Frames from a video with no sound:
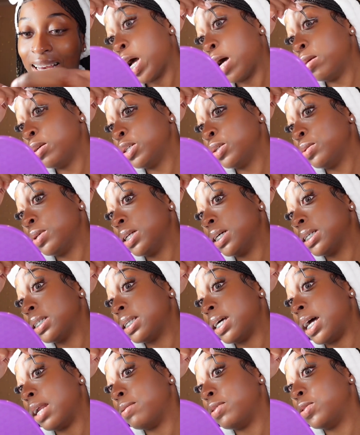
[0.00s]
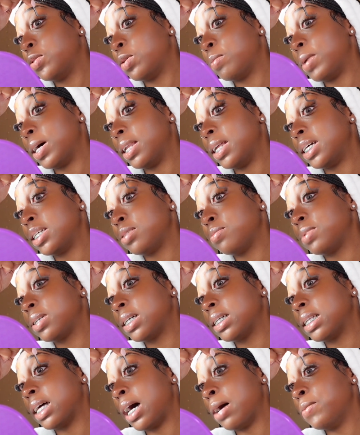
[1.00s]
I'm just really excited to be doing my lashes
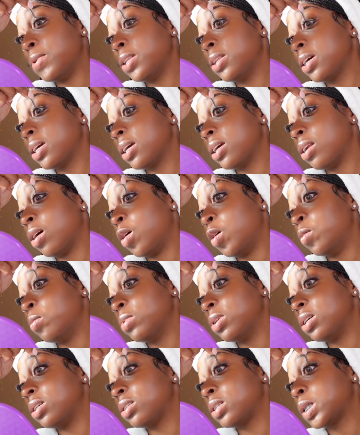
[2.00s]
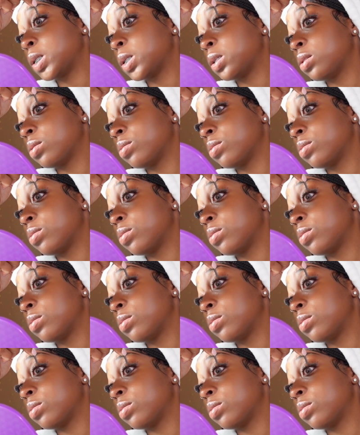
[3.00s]
because I've been looking homeless.